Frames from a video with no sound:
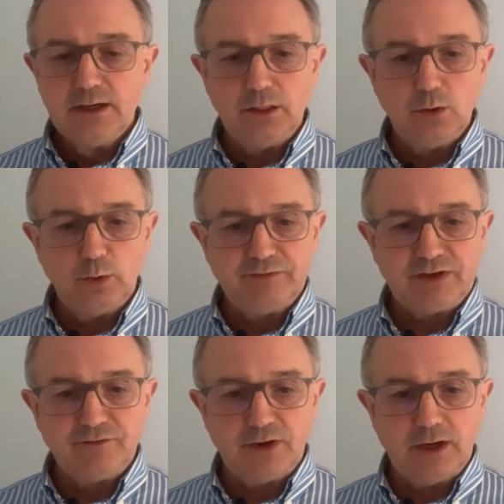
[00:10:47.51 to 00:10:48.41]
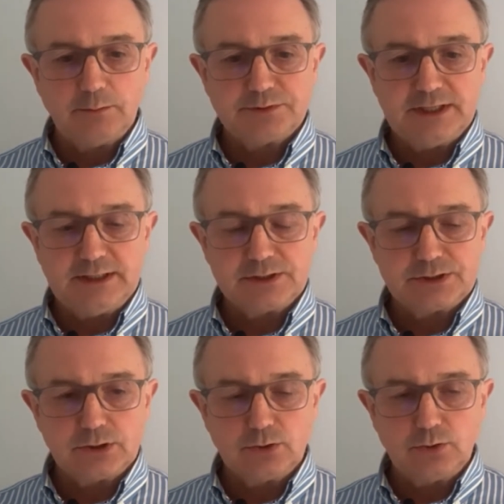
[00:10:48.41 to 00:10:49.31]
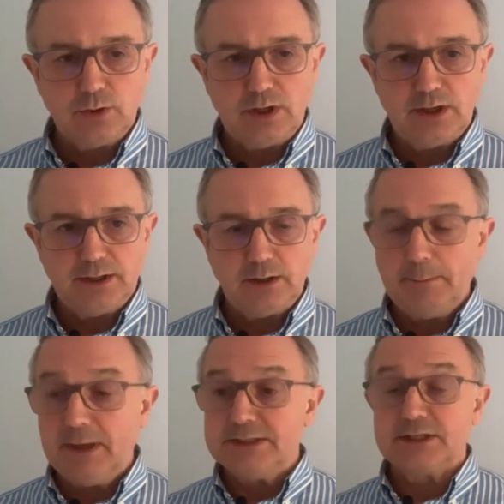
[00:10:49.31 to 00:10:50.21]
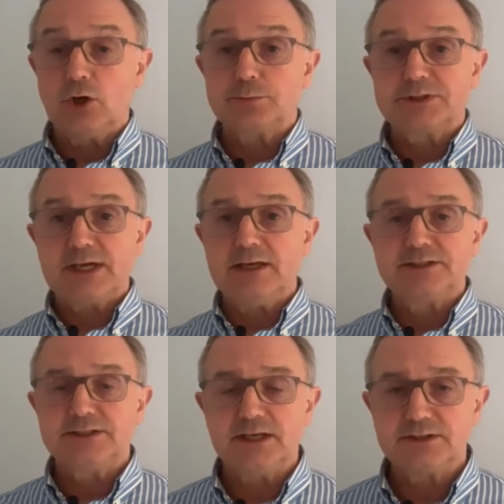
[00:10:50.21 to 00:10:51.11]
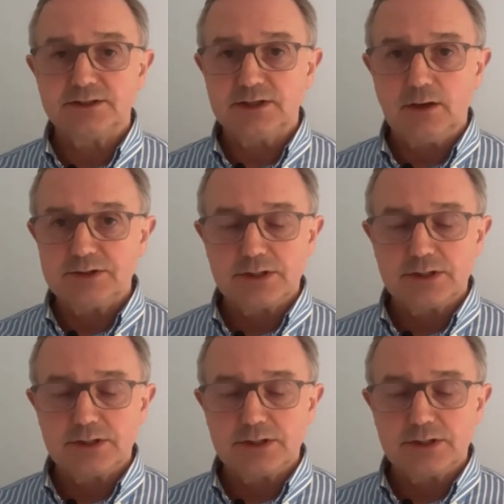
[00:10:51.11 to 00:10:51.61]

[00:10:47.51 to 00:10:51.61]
that we've developed into an amazing hospitality sectors. You know,